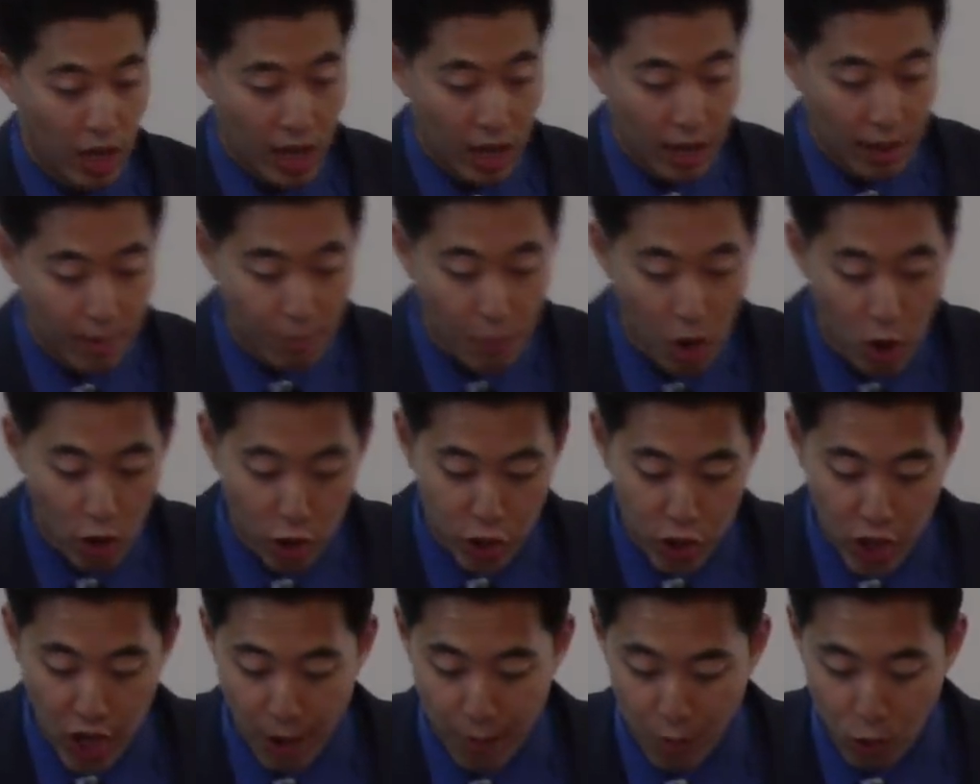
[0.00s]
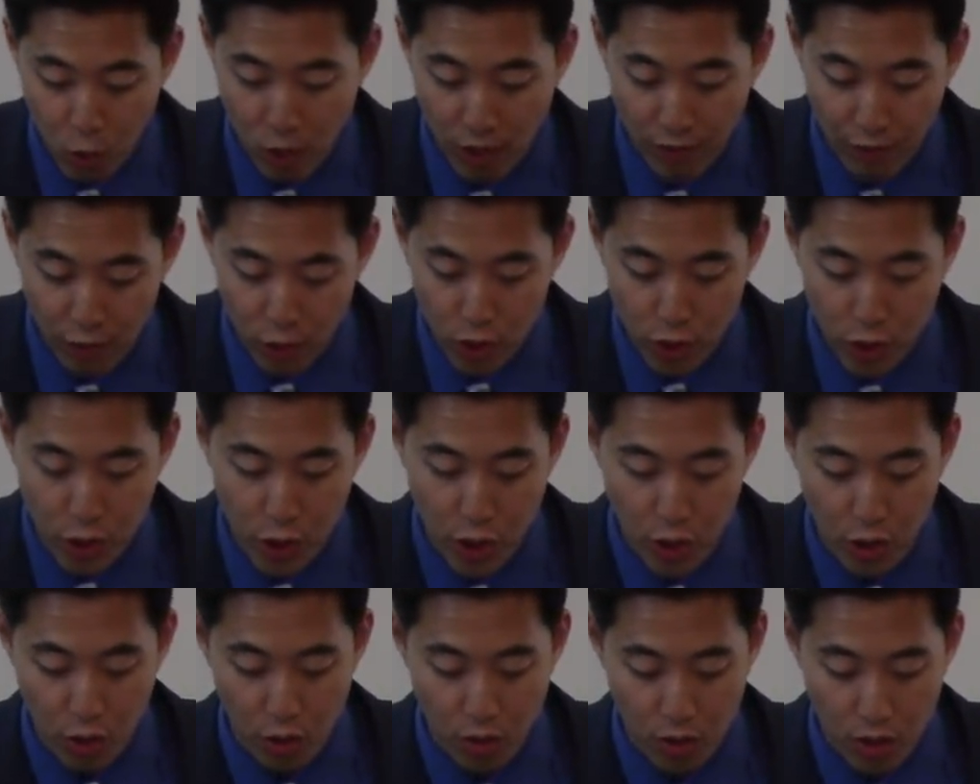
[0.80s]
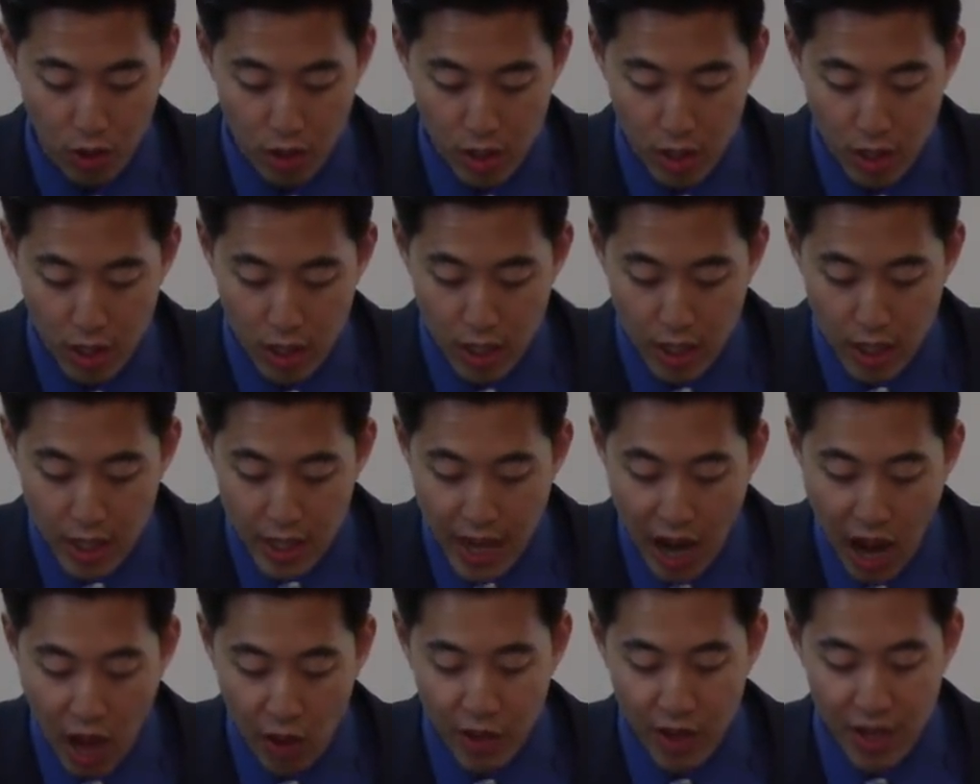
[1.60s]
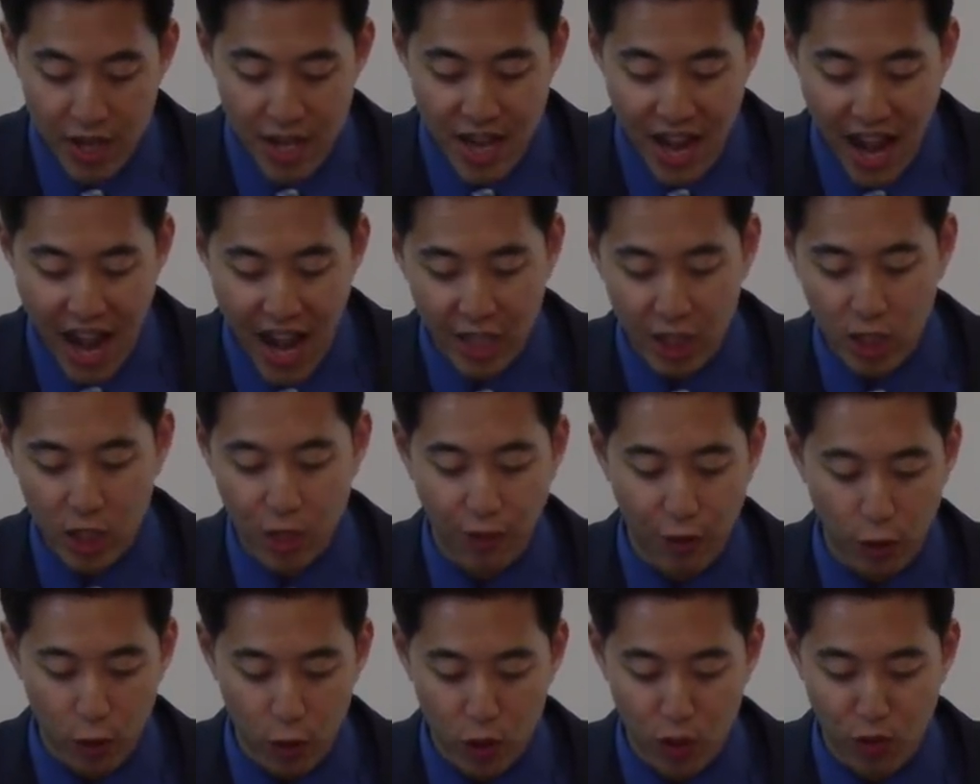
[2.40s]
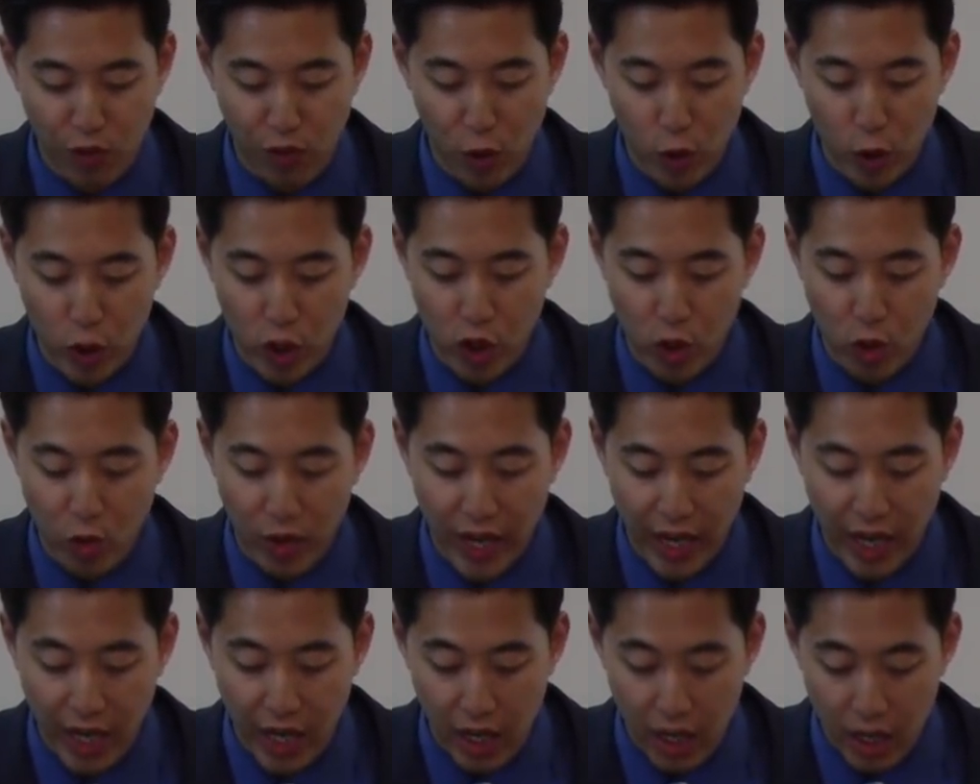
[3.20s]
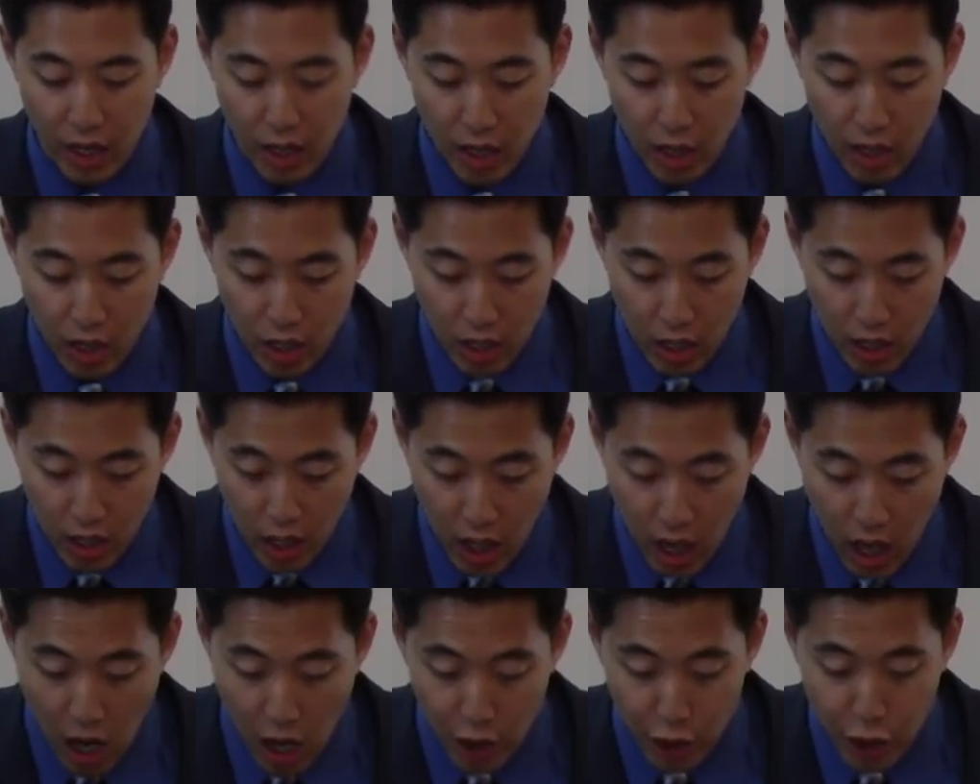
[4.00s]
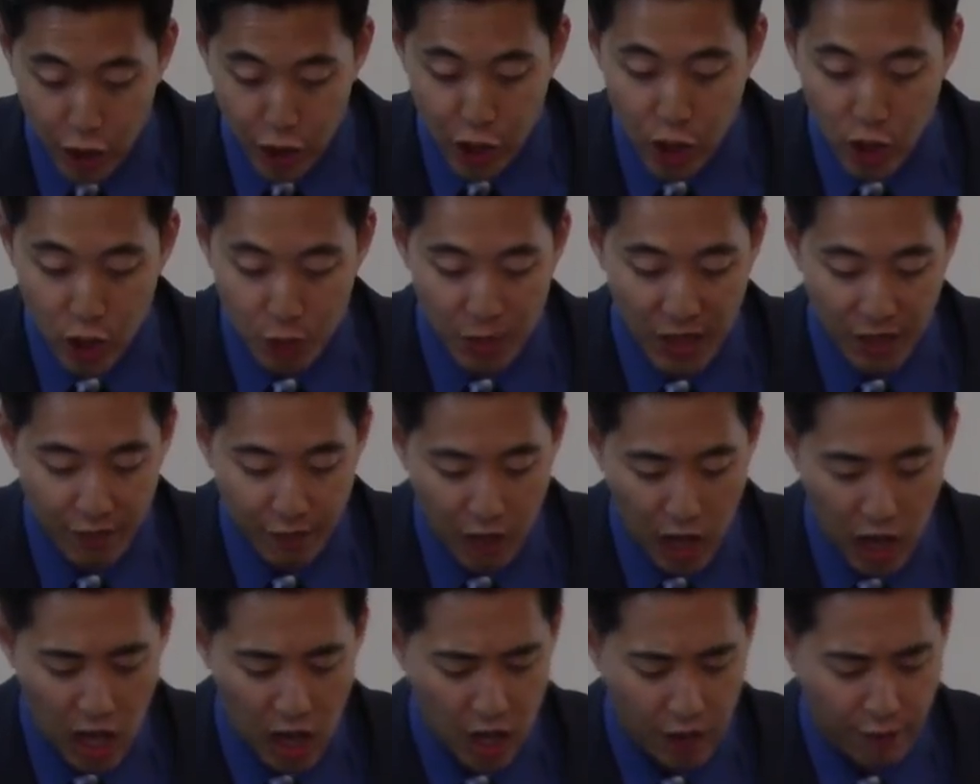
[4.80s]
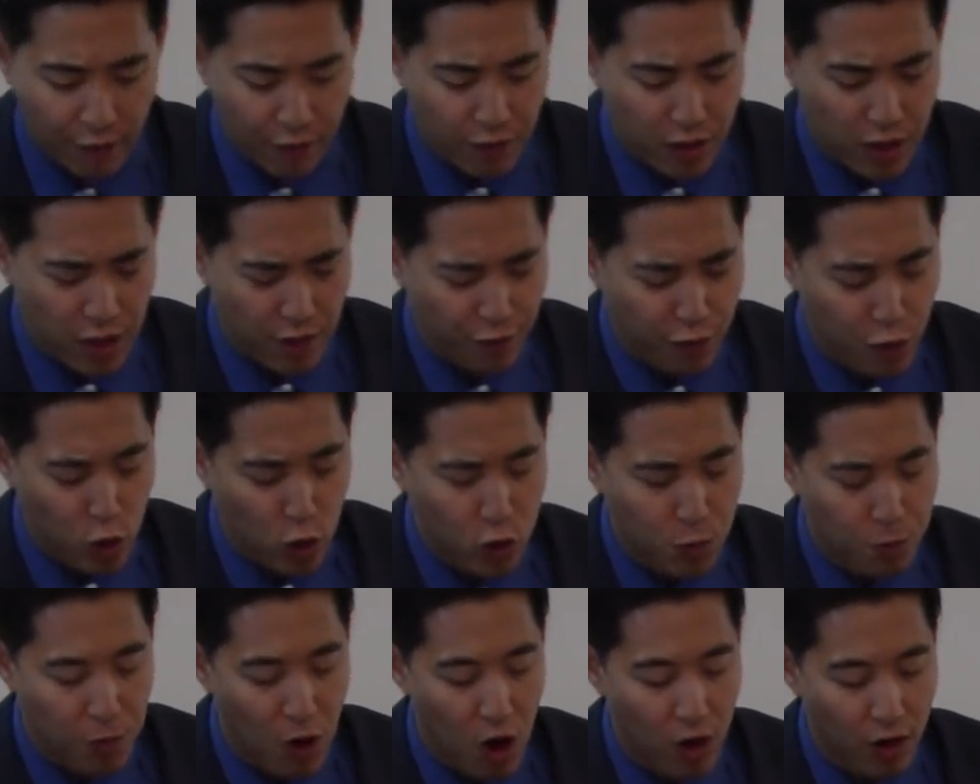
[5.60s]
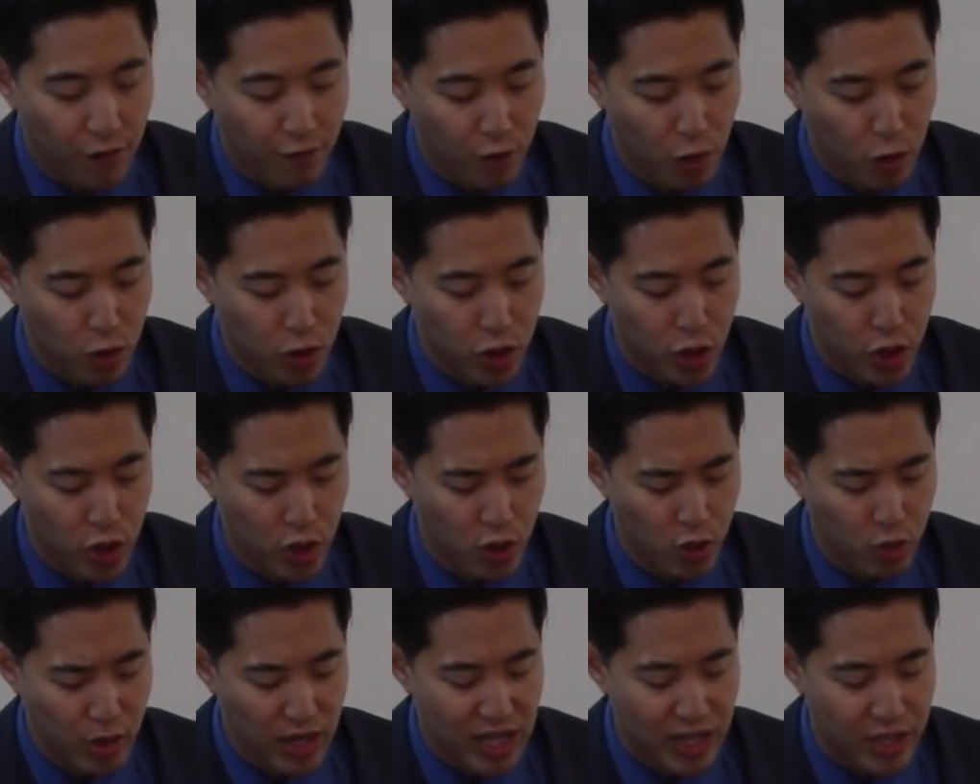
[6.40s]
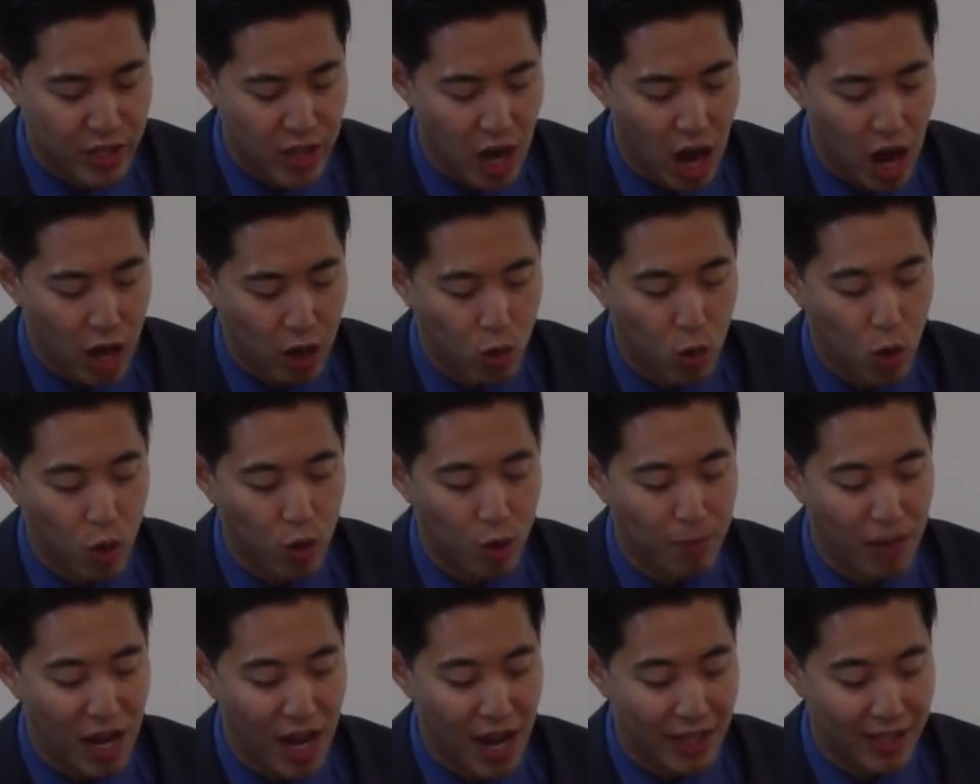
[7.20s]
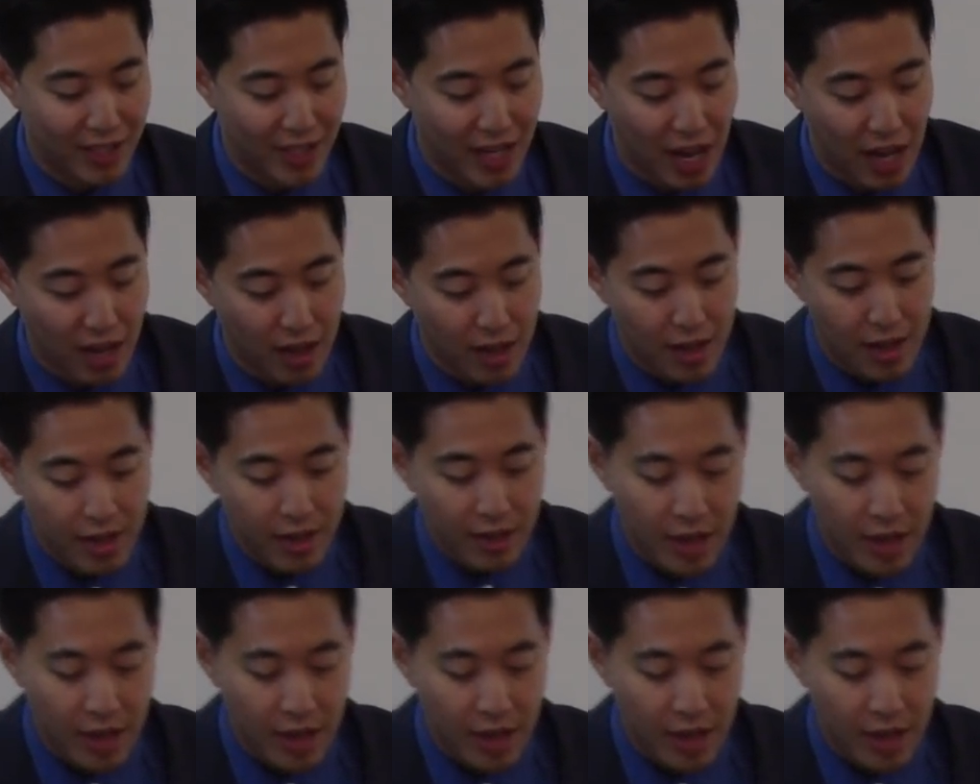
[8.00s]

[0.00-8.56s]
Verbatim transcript: Mark chapter 1, verse 2. Now the next verse, verse 3, the first part of verse 2 is not quoted by Isaiah.